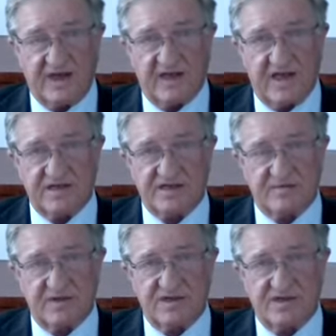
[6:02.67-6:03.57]
thing against
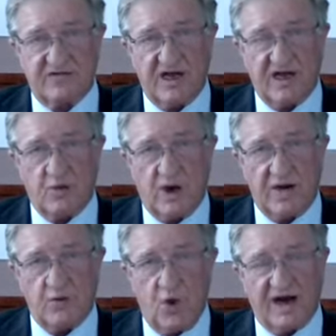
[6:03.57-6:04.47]
them is they've only
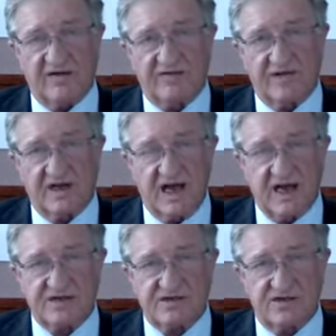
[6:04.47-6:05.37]
won one of their
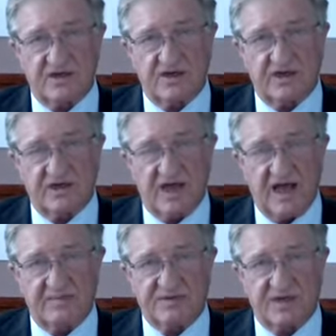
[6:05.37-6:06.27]
last 13
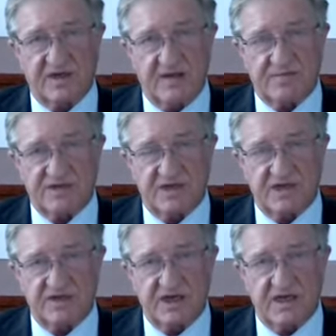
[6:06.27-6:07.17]
games at the
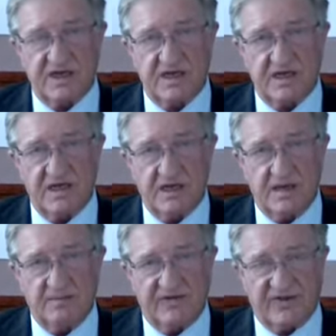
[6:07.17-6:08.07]
MCG,
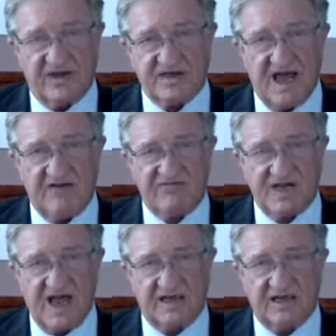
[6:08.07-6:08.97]
but they're tough
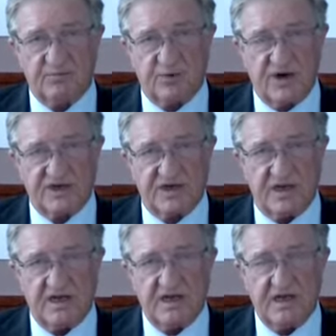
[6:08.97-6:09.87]
tackling
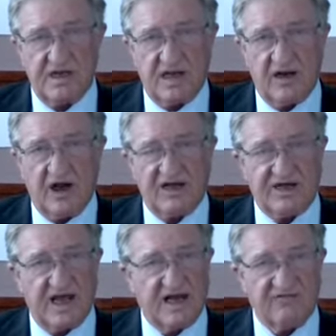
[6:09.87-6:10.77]
pressure, and I
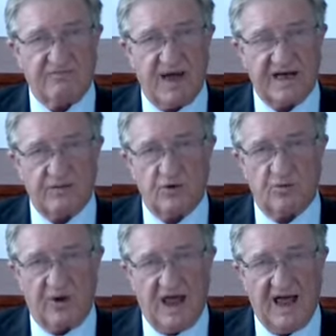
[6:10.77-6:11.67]
doubt if Buddy will
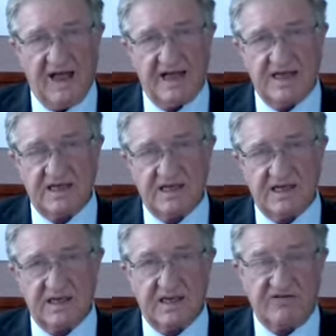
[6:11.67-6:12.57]
play.
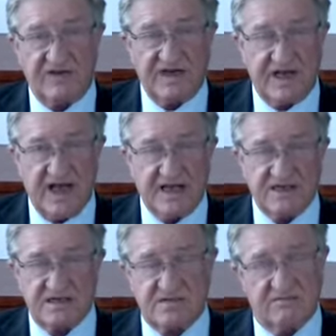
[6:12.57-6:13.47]
If he
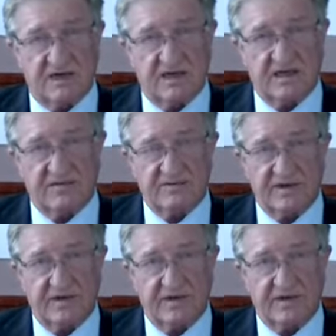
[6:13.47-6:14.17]
does, well,